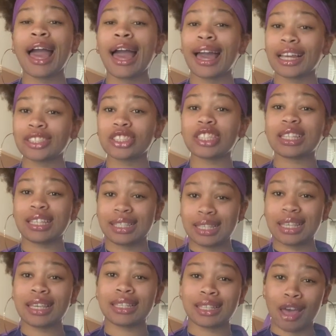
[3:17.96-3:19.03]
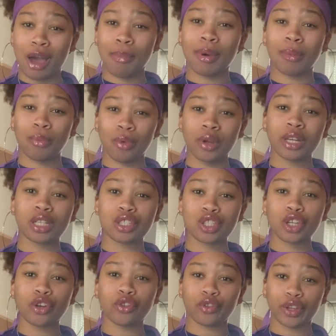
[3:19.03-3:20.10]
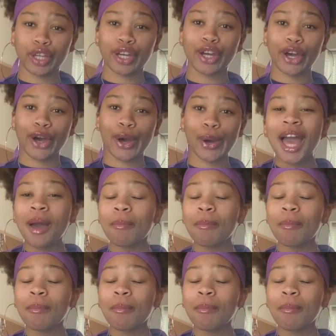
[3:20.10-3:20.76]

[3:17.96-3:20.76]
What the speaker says: Actually, this is how my mornings generally go,